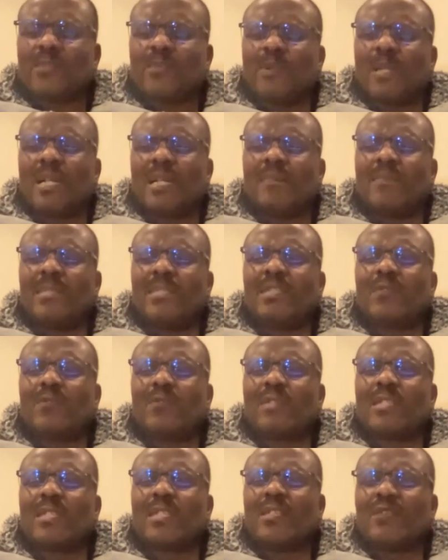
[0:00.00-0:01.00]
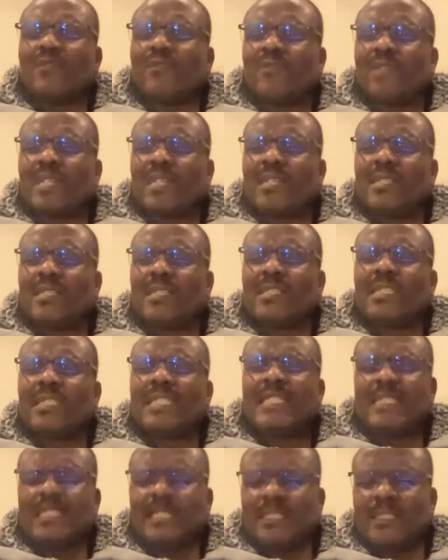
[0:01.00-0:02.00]
prayer meeting with different
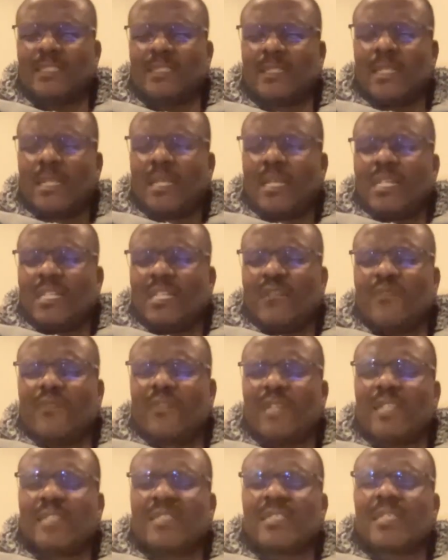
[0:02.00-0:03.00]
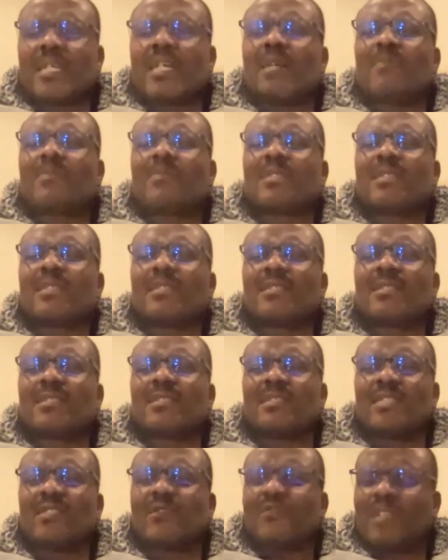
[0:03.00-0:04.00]
needs, different circumstances,
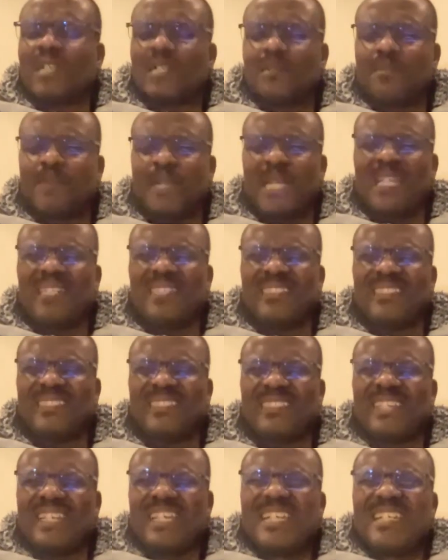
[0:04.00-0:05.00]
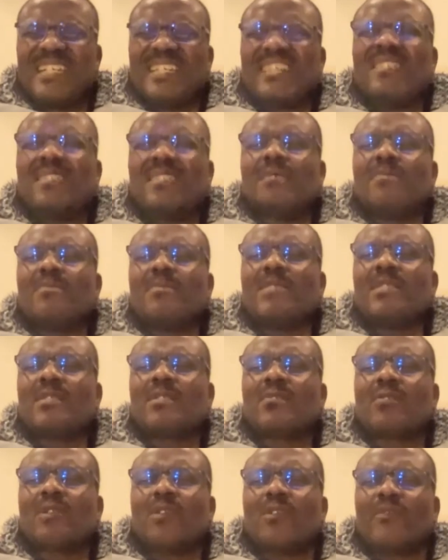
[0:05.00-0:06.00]
different pains in the
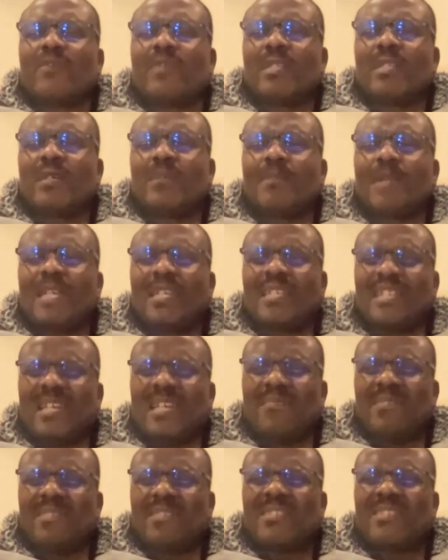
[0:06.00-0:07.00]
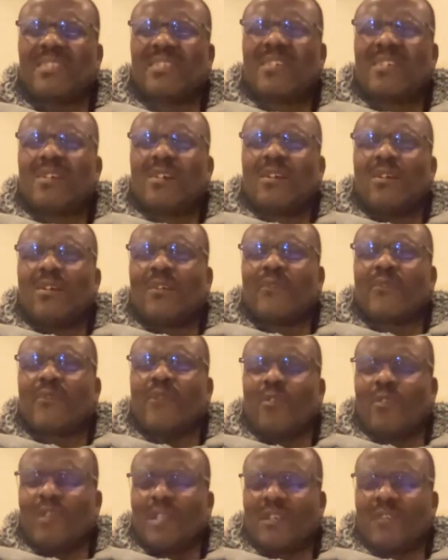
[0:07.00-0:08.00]
midst of the pandemic of
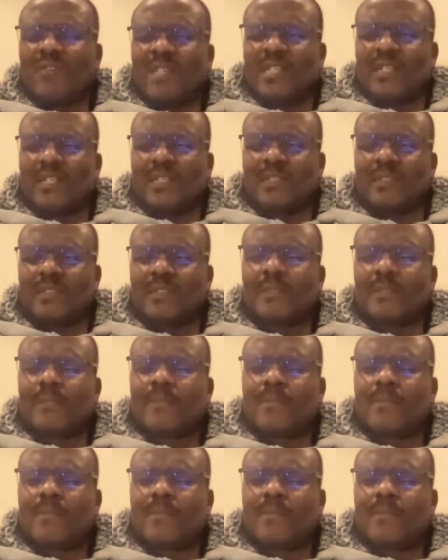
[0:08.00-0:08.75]
coronavirus.